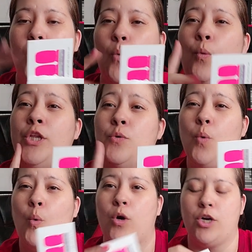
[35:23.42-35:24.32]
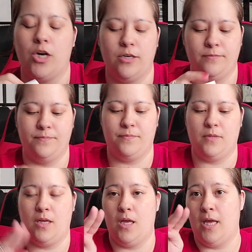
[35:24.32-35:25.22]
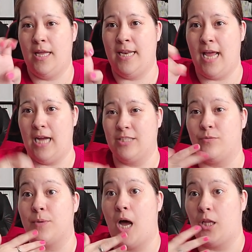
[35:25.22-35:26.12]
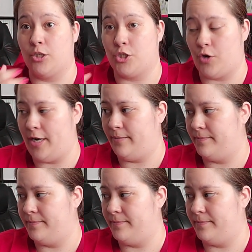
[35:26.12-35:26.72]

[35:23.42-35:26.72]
When you order neons from Color Street,